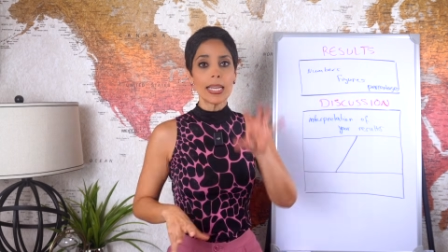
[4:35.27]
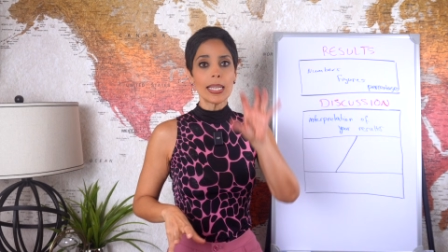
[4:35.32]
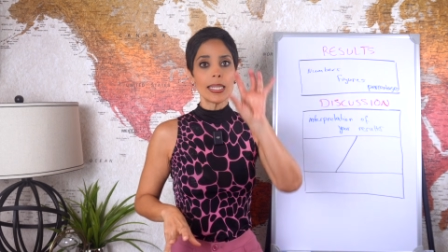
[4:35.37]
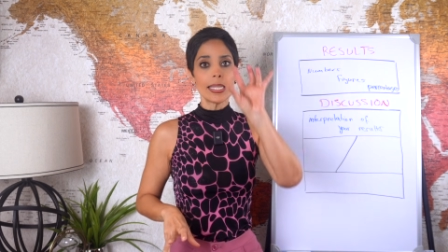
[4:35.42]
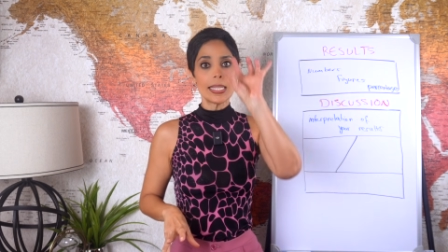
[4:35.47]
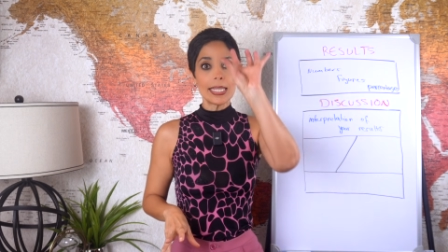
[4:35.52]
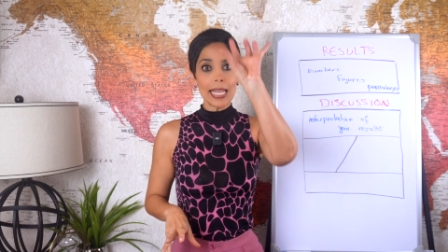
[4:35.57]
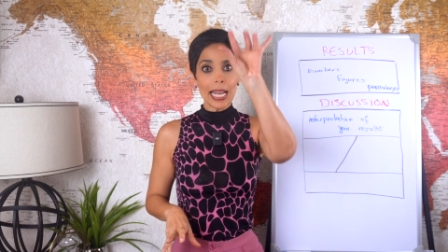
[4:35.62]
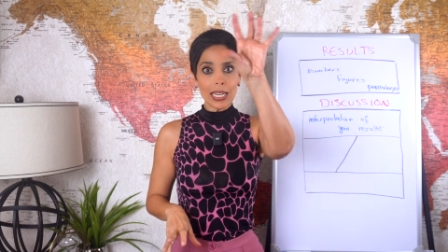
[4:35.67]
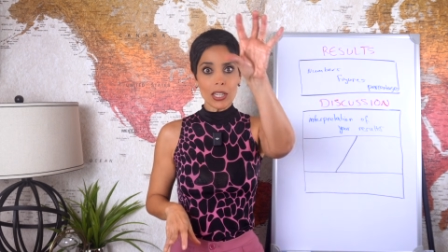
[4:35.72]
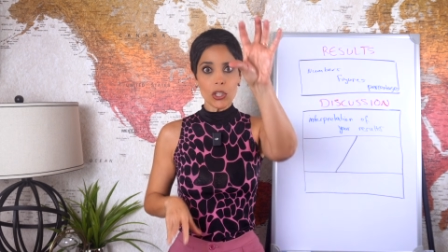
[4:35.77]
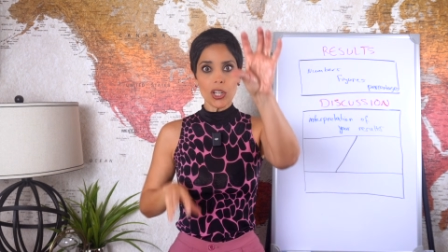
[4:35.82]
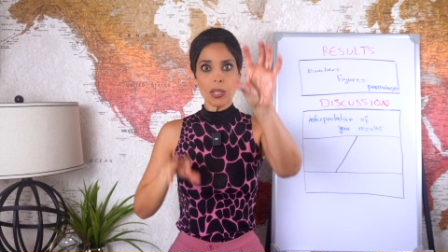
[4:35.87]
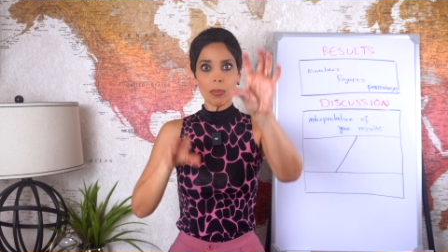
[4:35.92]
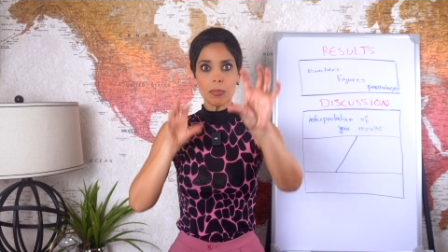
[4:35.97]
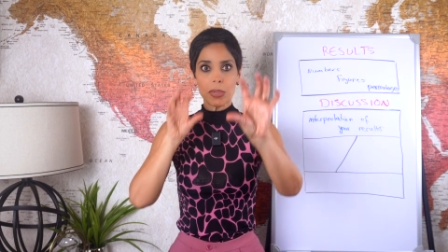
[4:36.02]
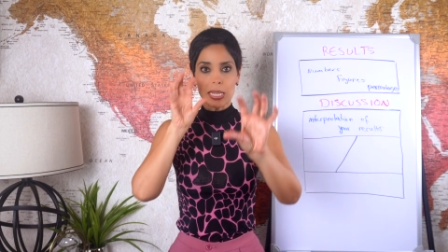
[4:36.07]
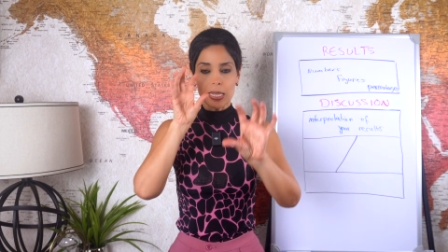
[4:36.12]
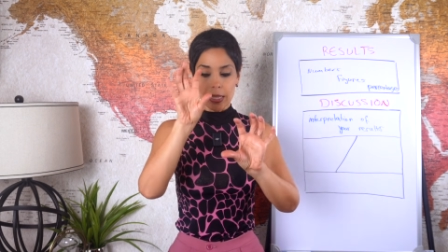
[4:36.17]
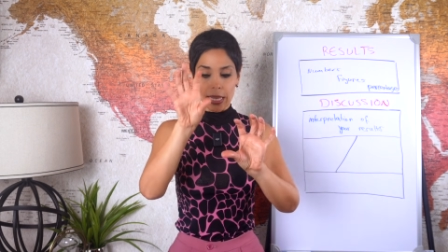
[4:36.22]

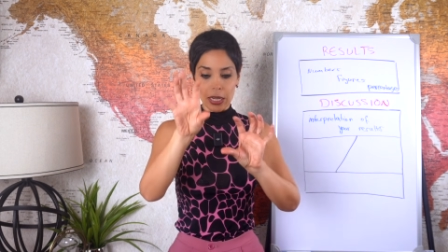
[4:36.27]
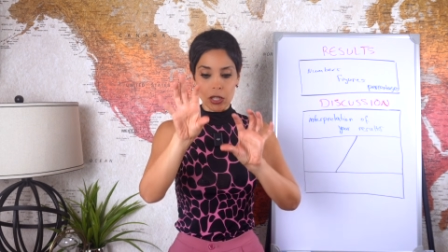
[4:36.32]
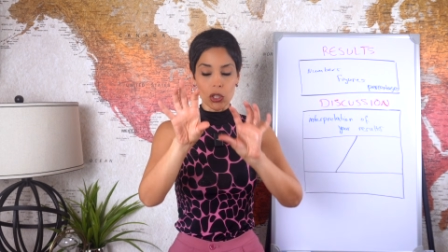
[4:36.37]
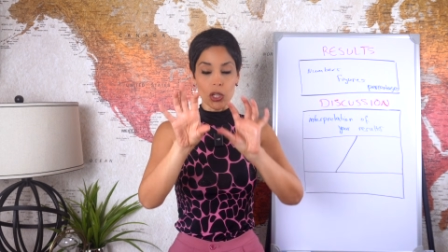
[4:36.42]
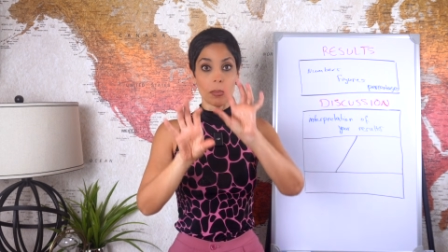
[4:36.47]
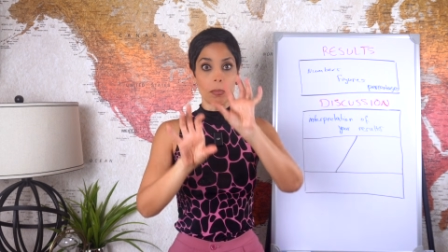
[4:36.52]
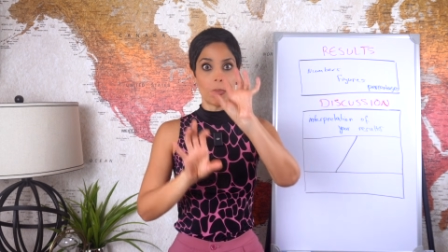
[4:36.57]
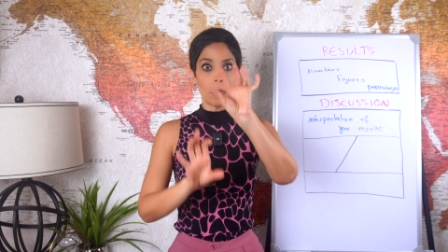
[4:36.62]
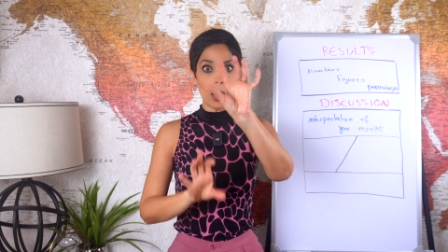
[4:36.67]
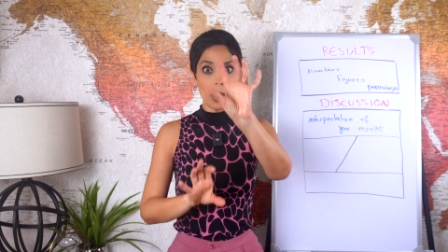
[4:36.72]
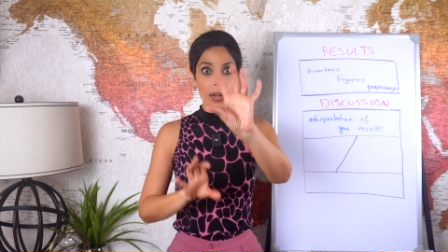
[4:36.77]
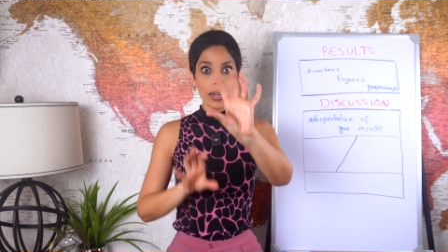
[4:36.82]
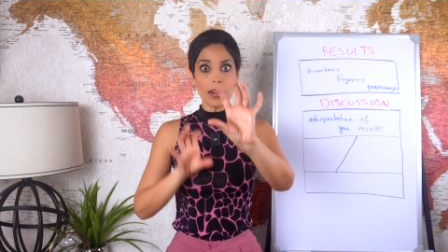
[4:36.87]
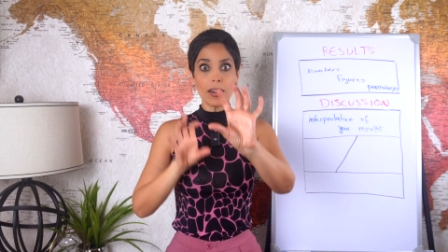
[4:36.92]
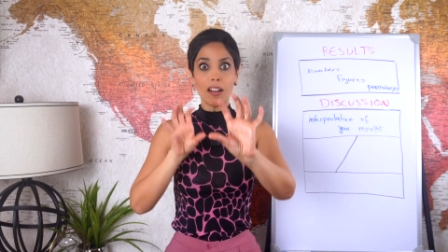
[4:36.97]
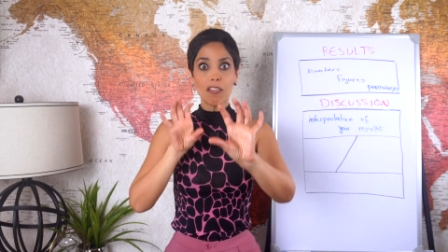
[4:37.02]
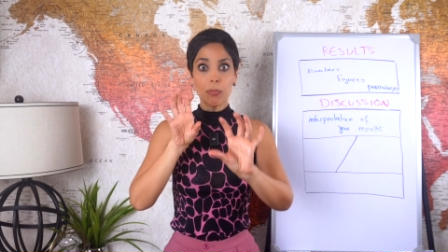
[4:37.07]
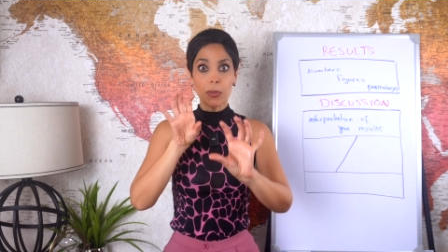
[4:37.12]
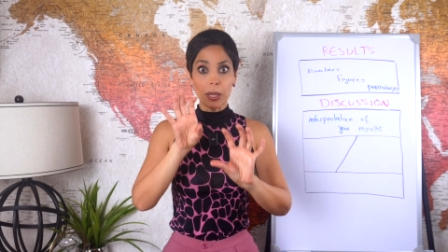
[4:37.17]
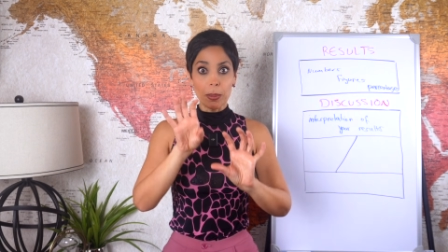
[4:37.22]
section by section,
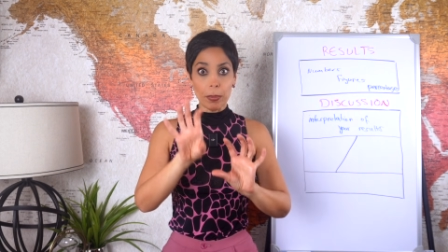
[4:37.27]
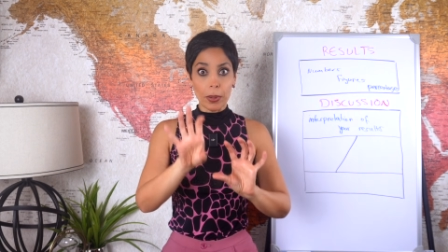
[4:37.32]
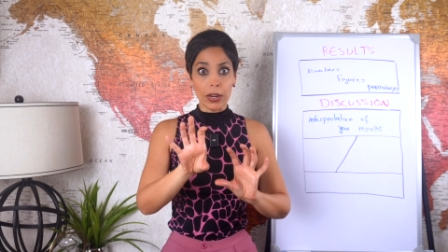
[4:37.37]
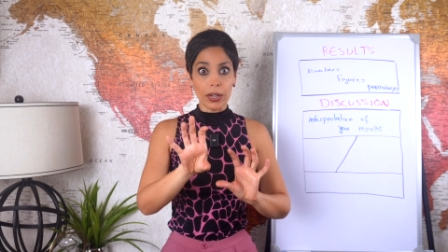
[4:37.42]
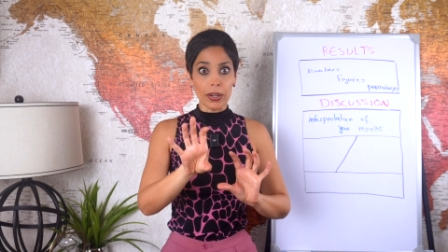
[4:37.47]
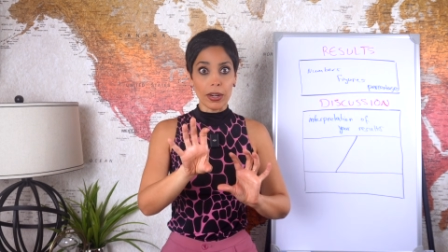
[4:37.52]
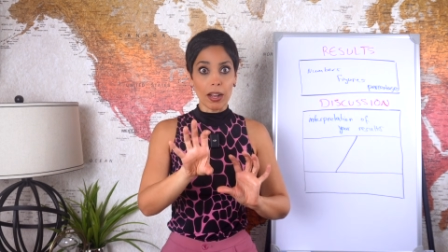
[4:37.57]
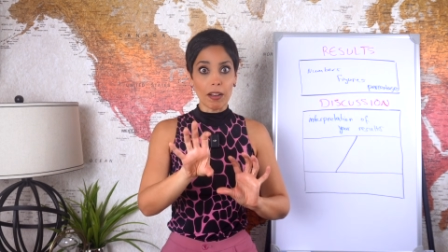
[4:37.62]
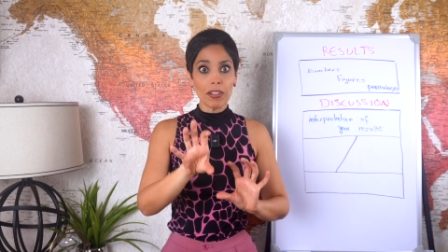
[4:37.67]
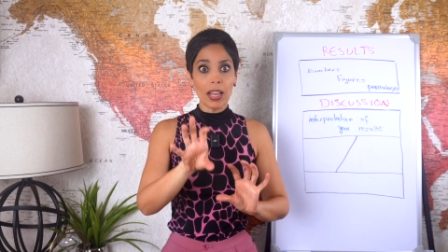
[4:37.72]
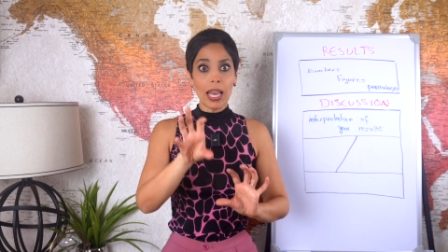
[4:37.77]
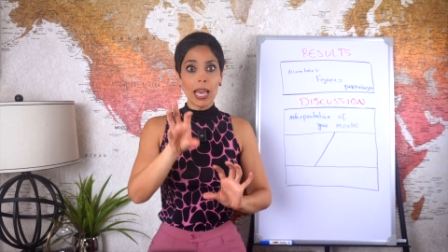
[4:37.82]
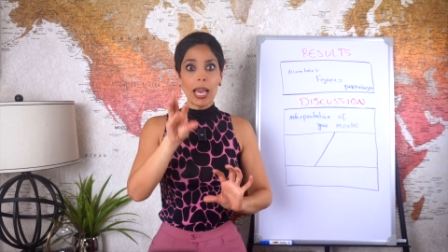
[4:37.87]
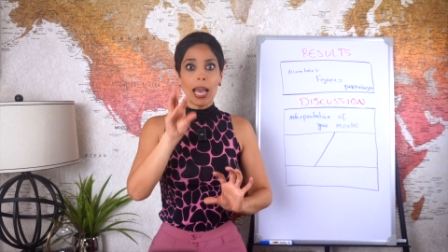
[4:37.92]
paragraph by paragraph,